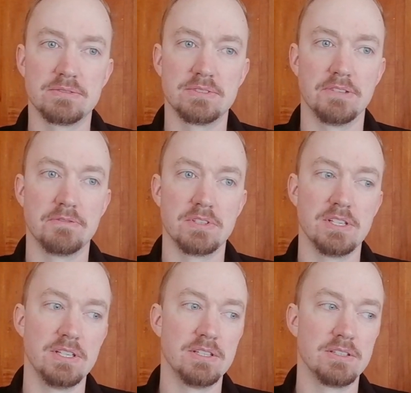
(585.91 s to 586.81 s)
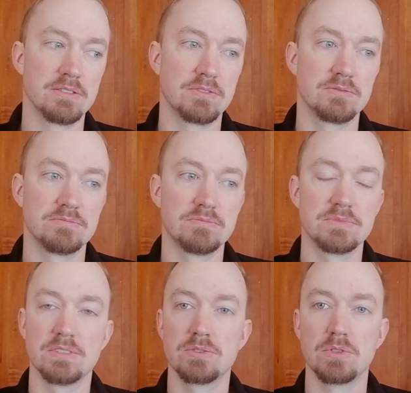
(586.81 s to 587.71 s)
Definitely
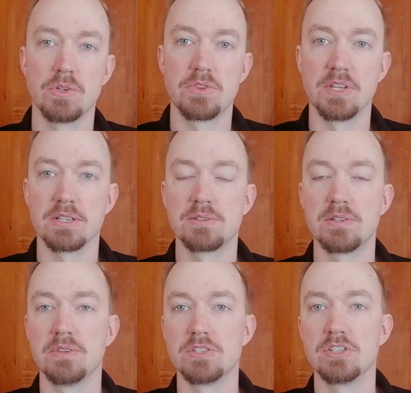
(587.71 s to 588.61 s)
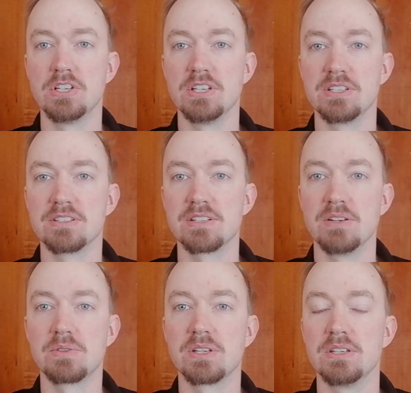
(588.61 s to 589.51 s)
good that the Chileans are
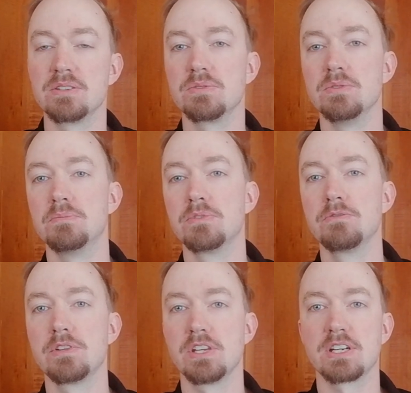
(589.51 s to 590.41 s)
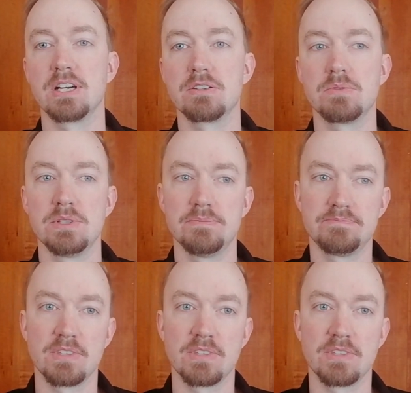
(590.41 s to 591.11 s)
looking into improving their country